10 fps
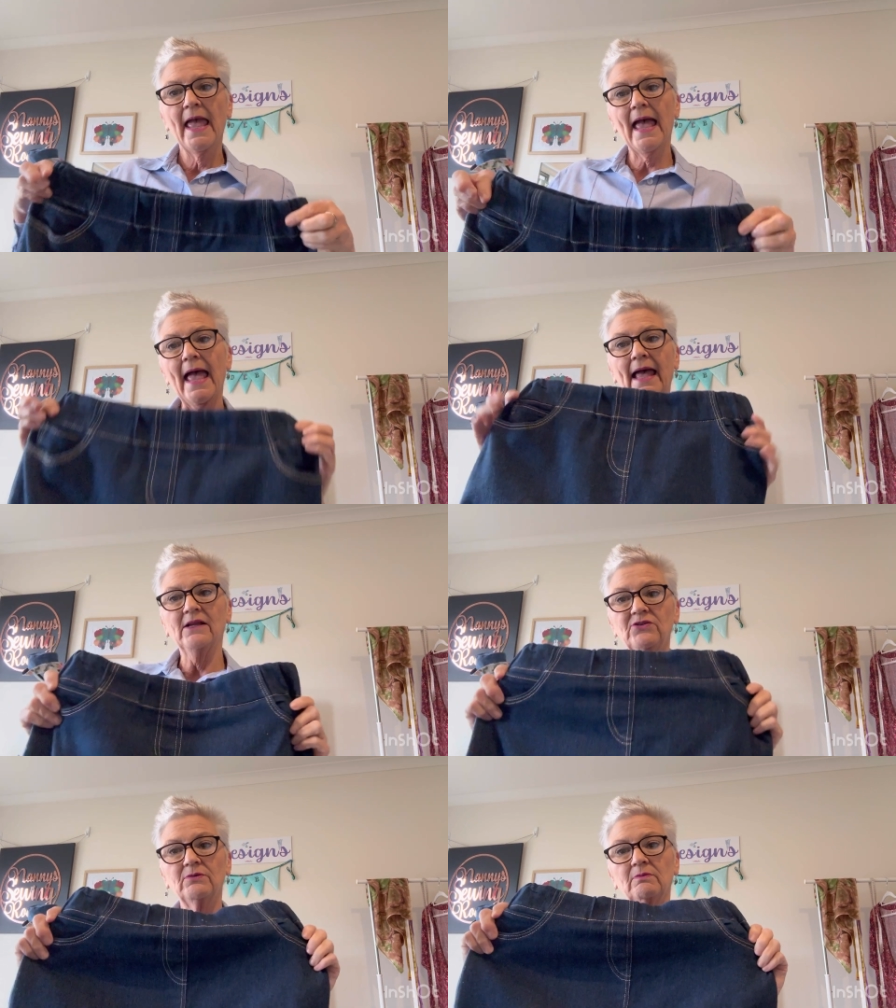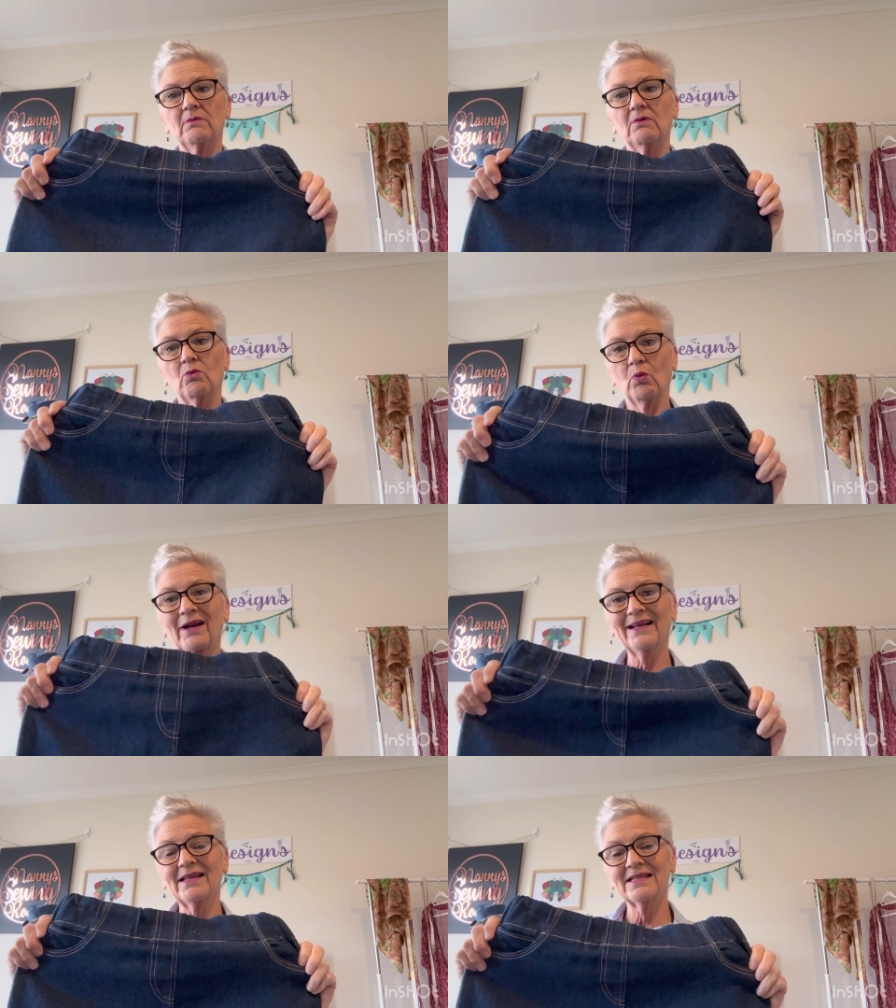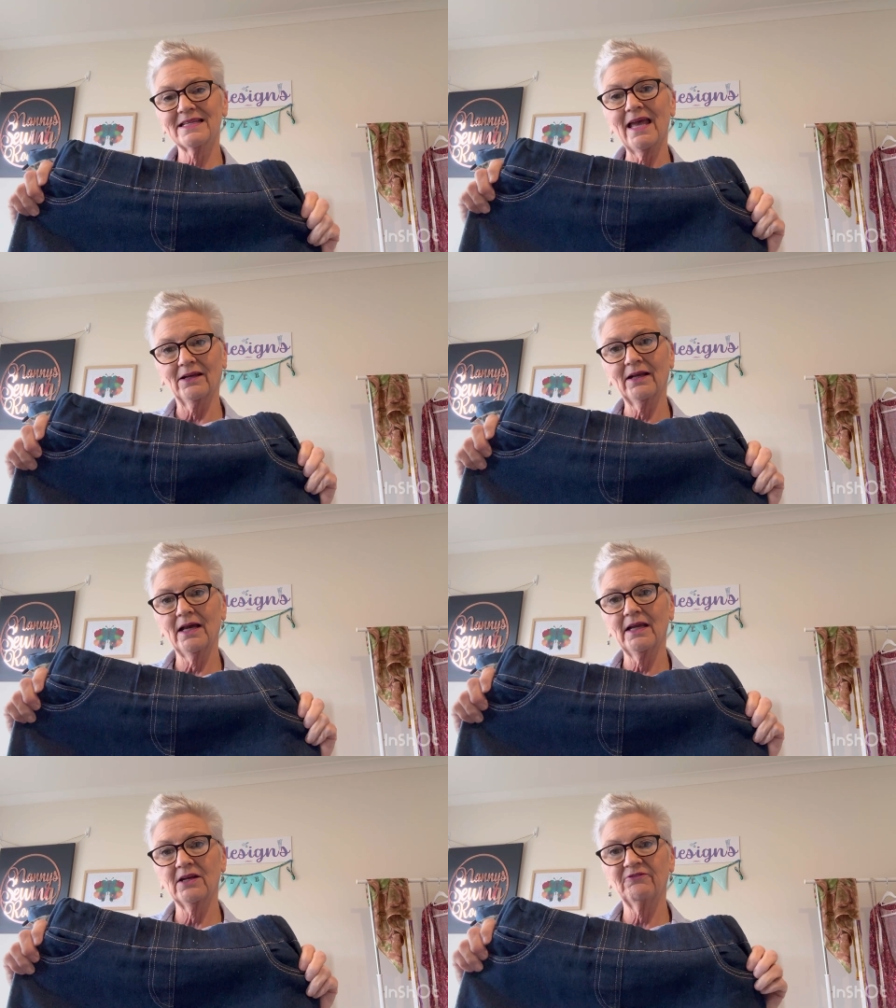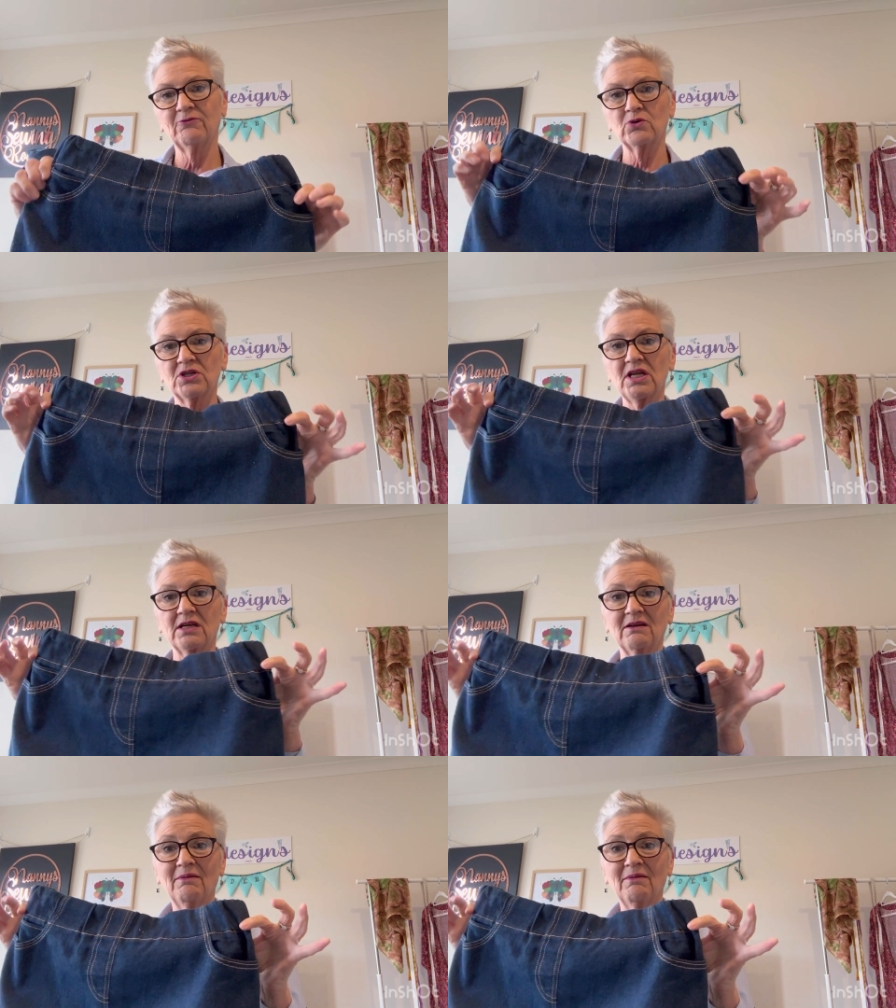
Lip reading: And when I cut this out, I cut out a 14,